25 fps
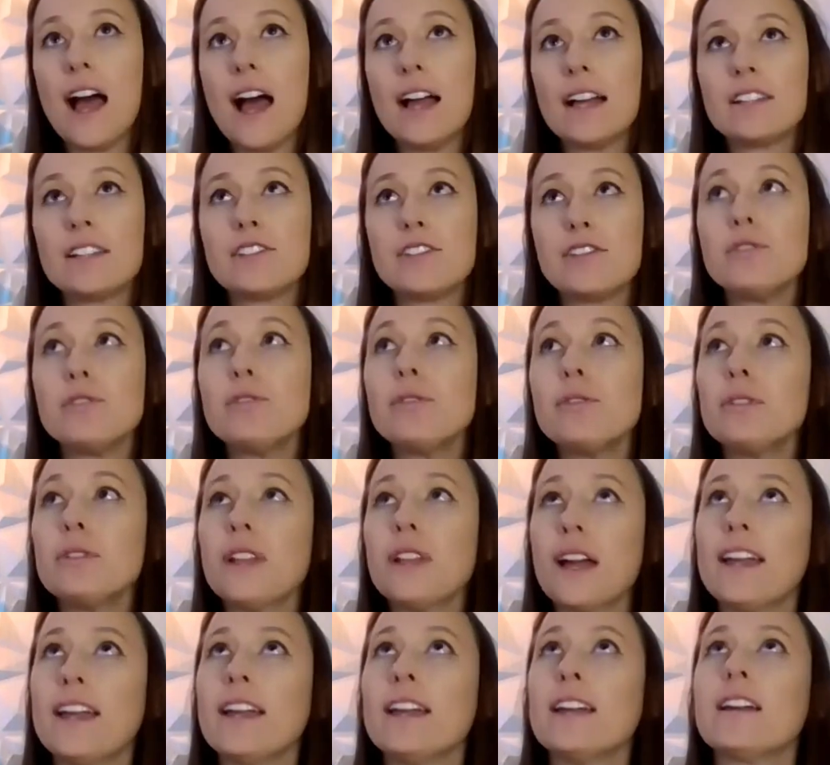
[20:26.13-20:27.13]
I do
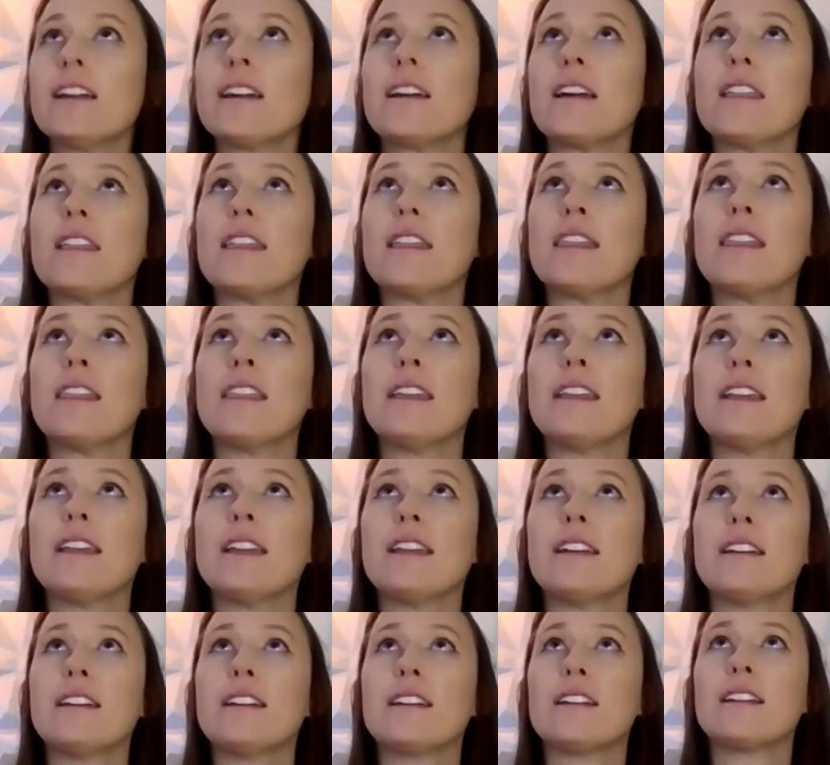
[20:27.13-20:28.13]
like
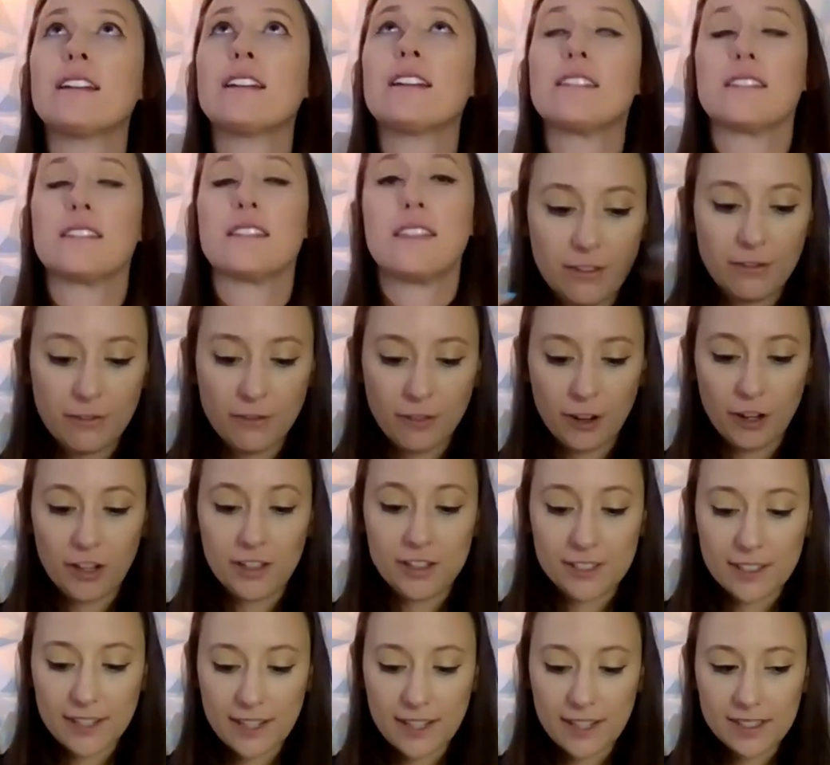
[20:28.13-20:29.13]
the
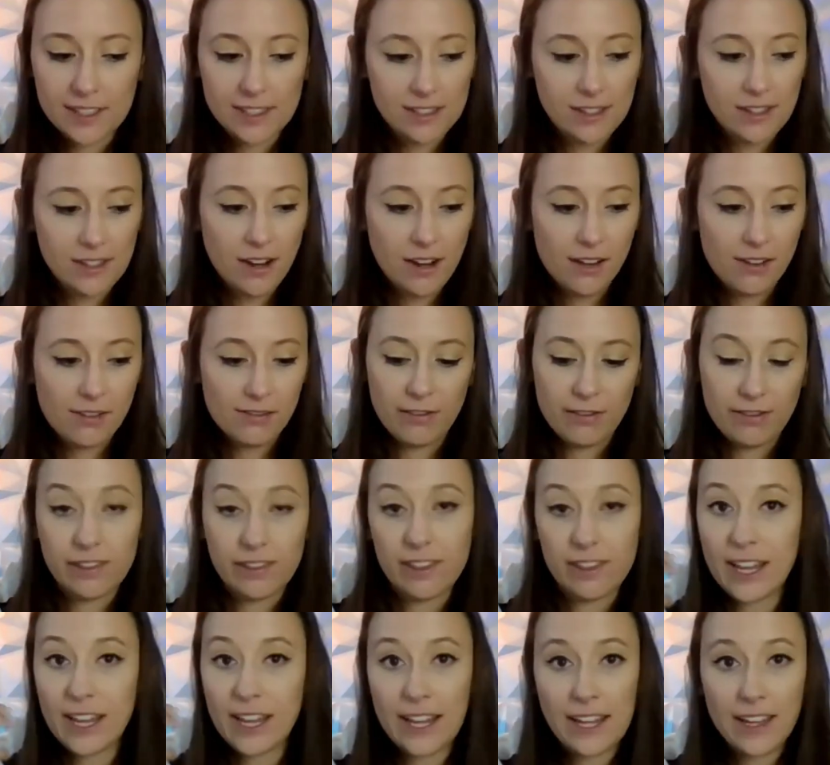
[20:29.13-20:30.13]
diverseness of
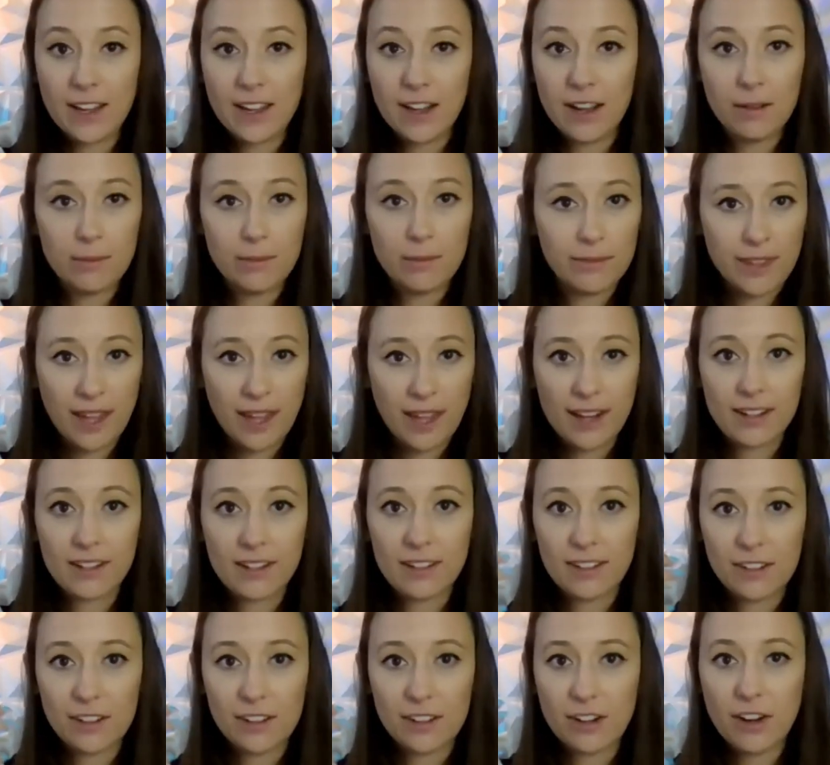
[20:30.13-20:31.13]
the income
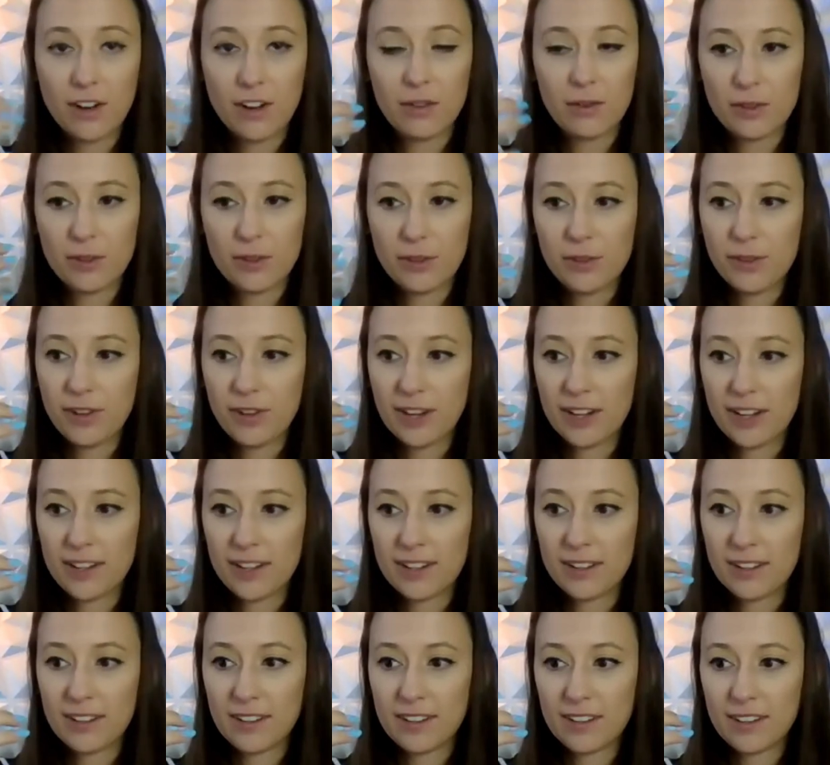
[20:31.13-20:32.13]
that, you
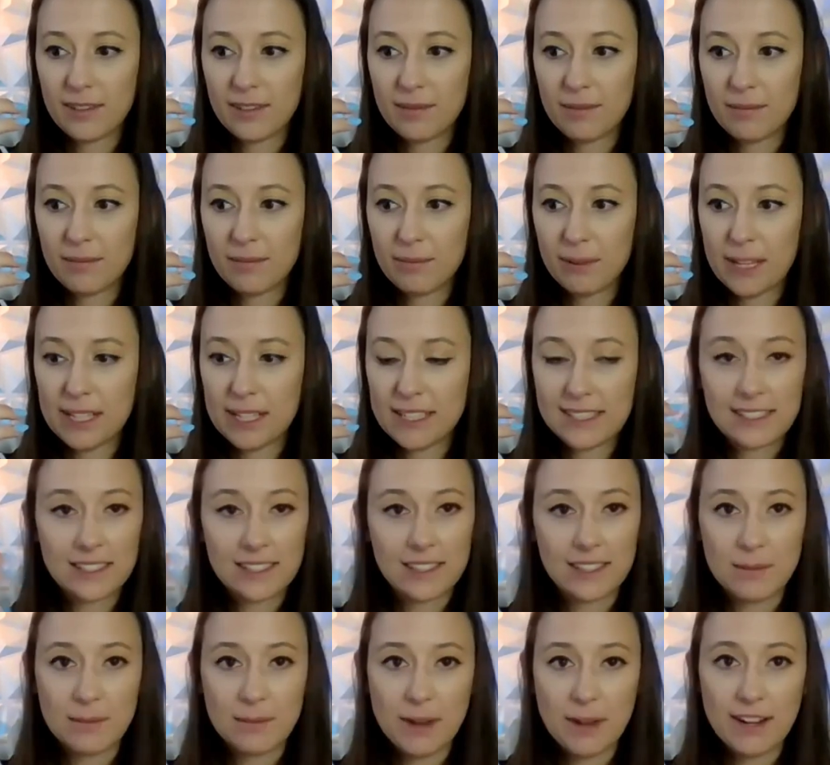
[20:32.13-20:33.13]
can
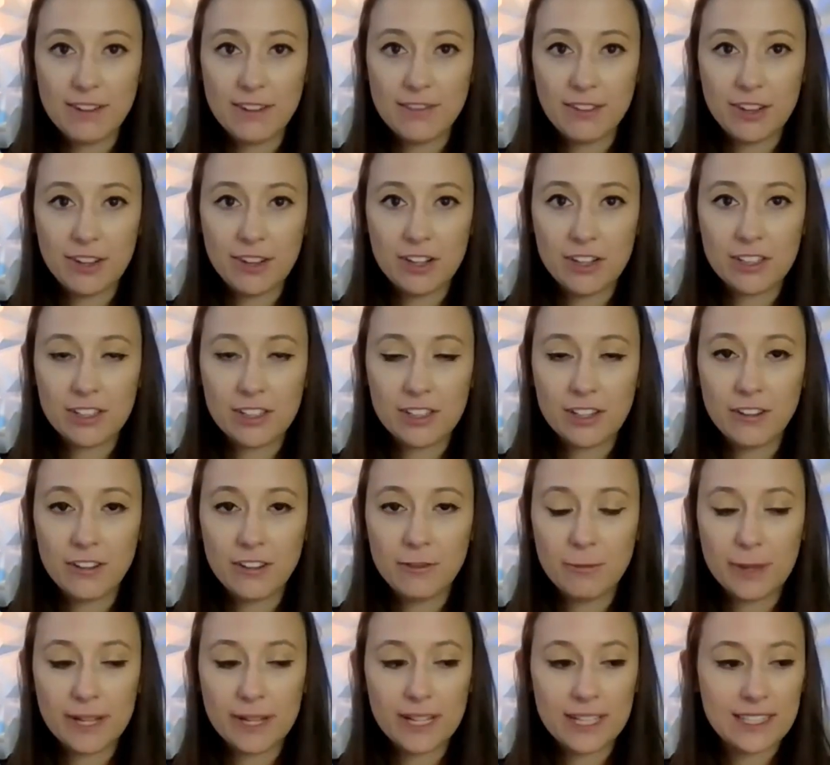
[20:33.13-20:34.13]
basically make for
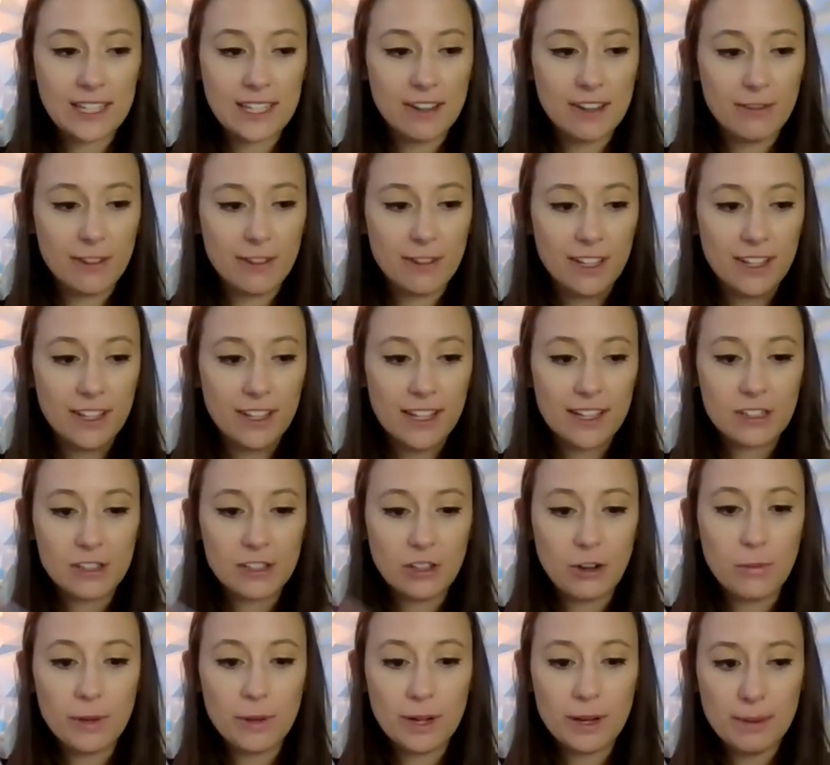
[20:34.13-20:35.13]
yourself, because I feel like
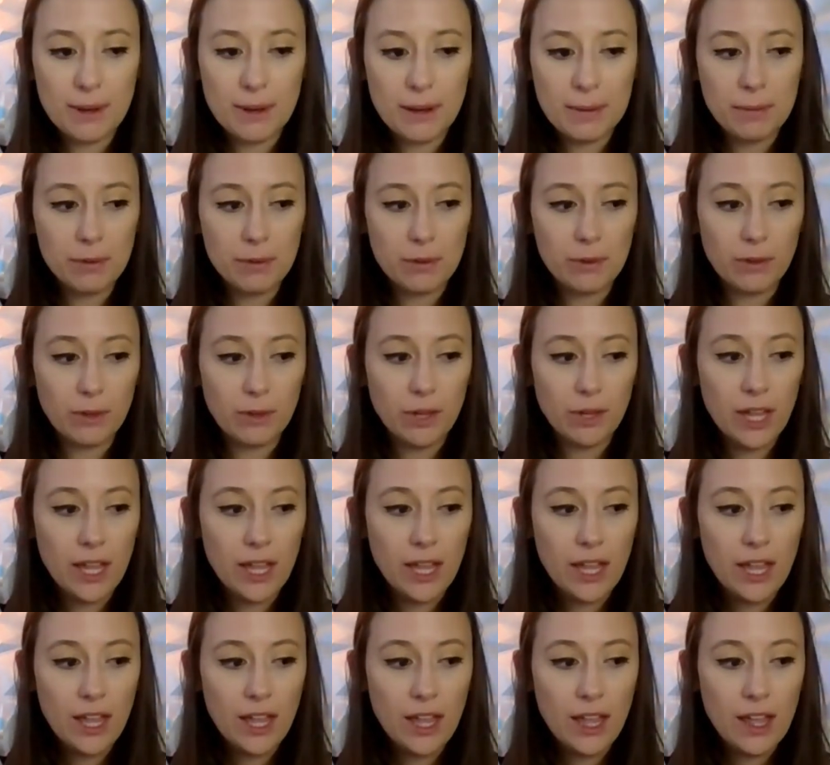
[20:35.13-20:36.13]
so many people
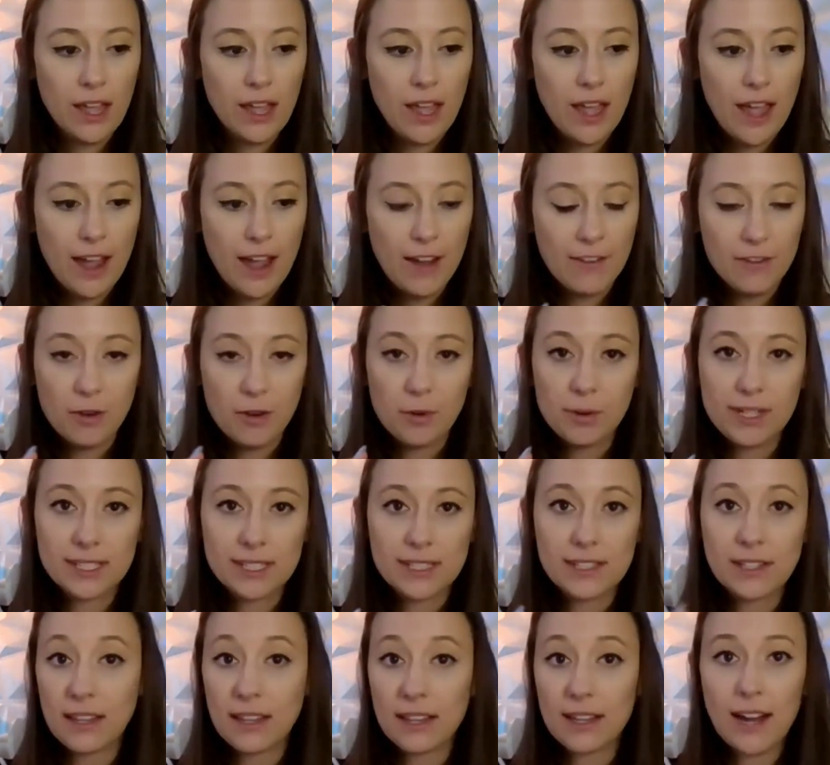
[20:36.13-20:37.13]
have
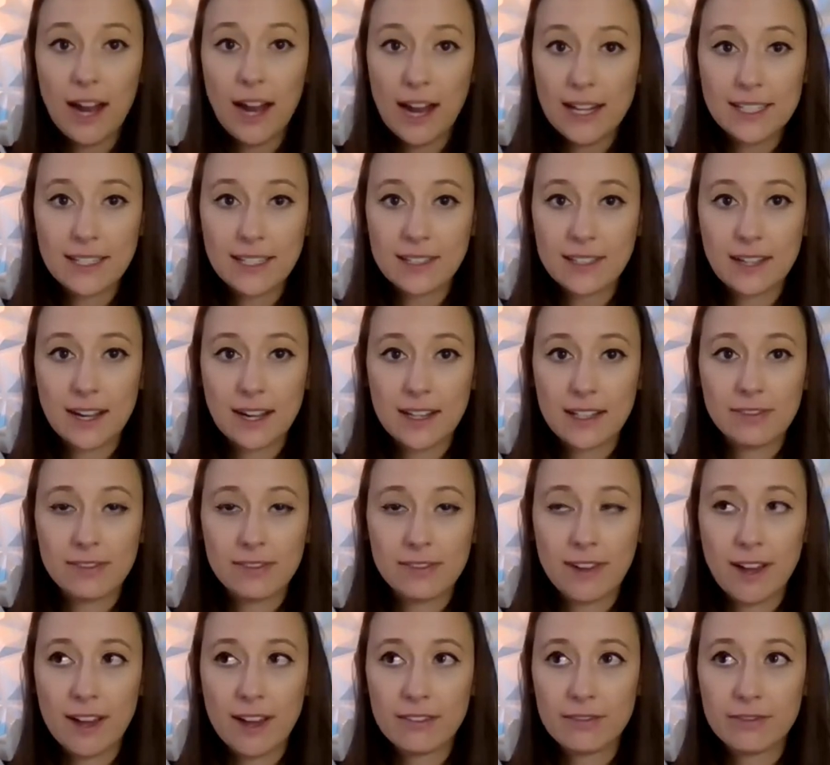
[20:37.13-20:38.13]
always, like, I did 9 to
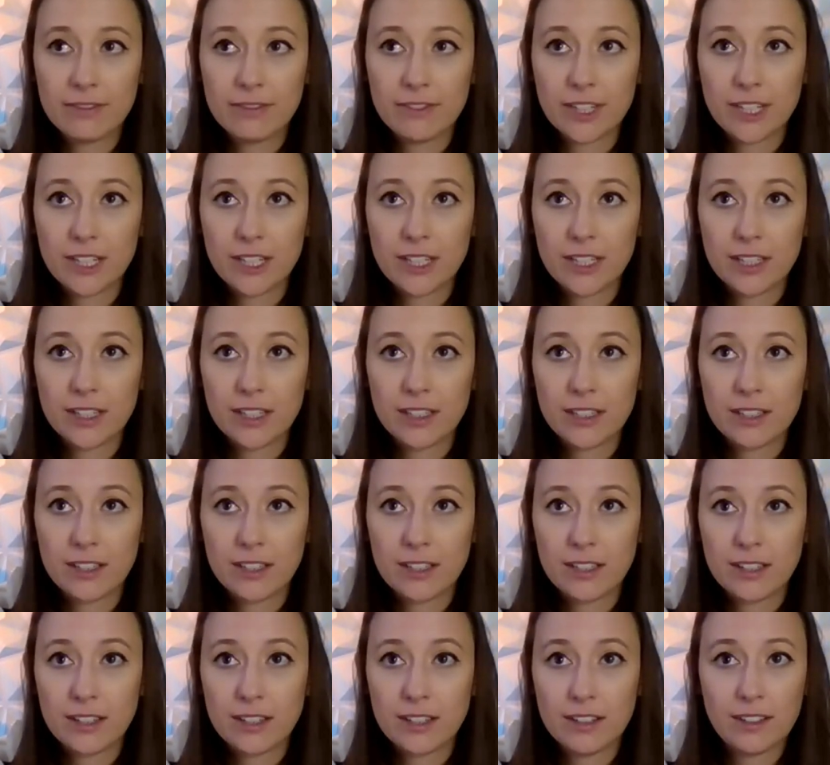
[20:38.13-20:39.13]
5 for
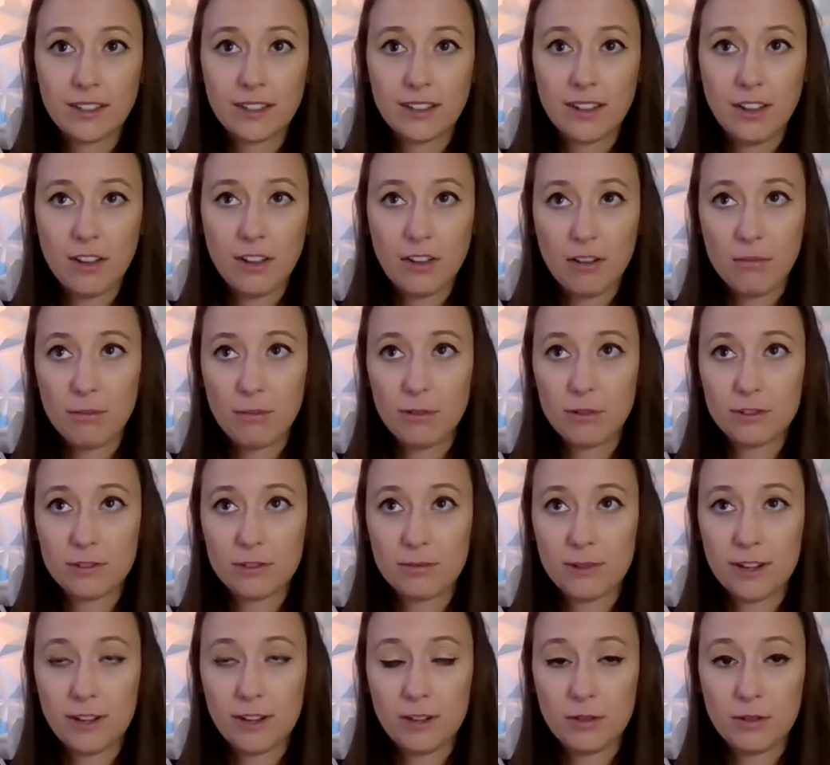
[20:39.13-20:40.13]

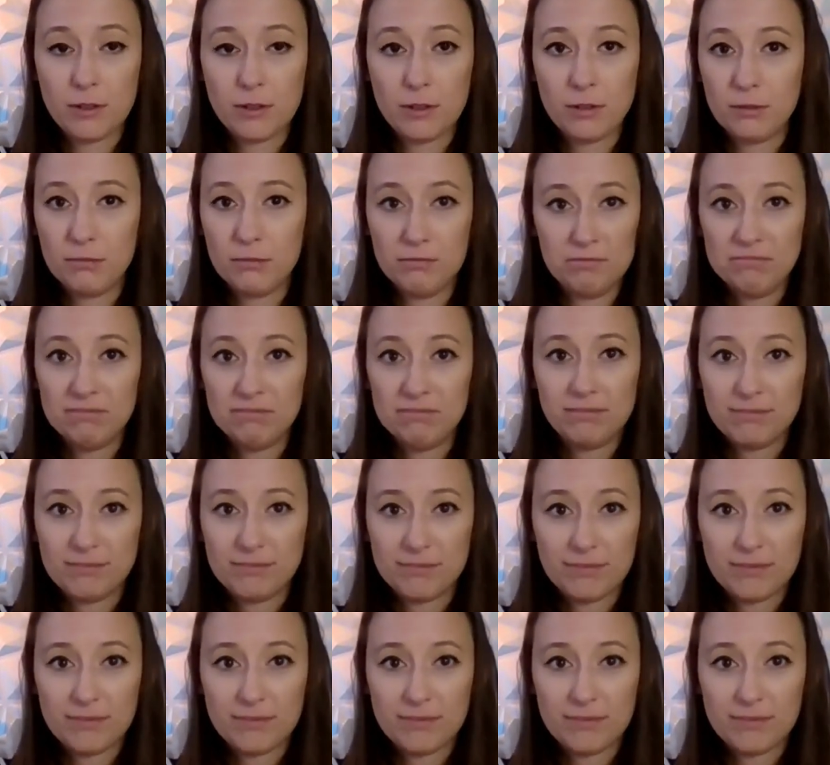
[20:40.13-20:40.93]
almost my whole,